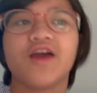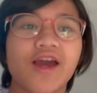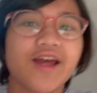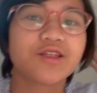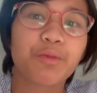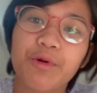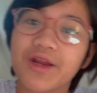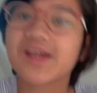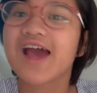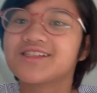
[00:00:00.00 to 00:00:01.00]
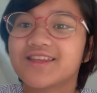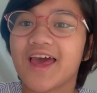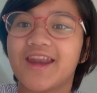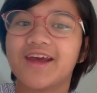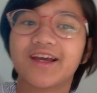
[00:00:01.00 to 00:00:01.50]
It's pretty
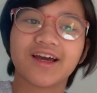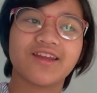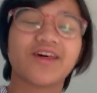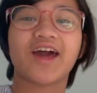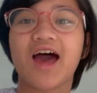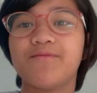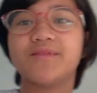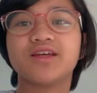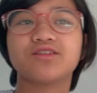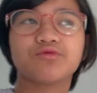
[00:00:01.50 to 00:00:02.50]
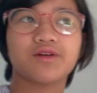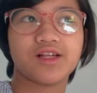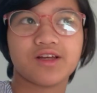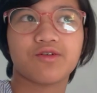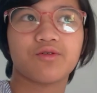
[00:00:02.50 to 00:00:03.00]
aesthetic, the cabin is
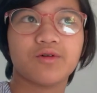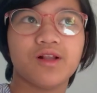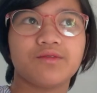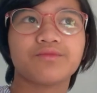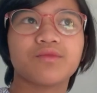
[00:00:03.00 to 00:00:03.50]
really cool.